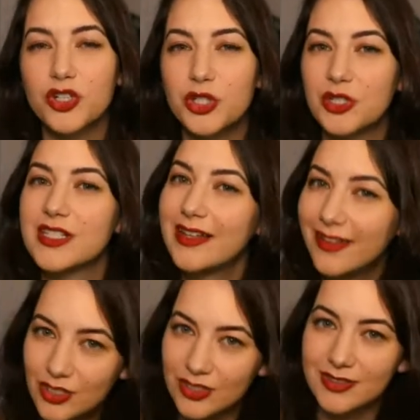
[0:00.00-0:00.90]
Dogs
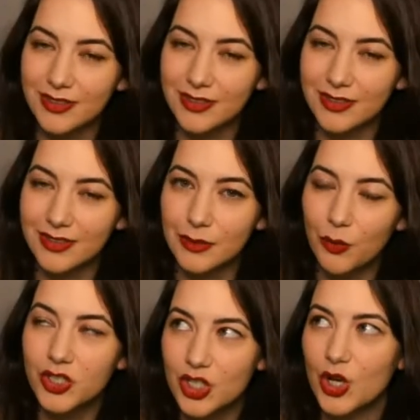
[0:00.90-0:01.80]
Legion is going to Watch
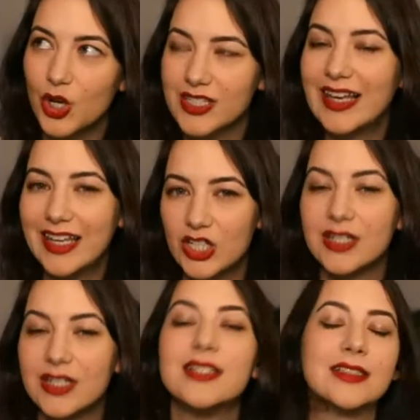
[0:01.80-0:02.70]
Dogs Legion is
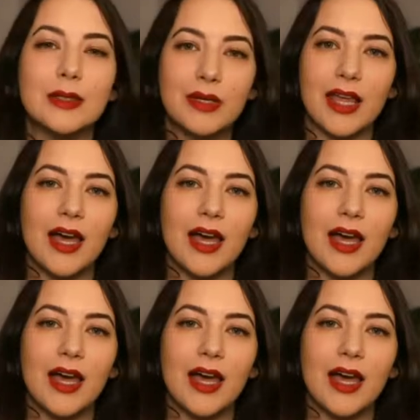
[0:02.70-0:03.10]
going to be there.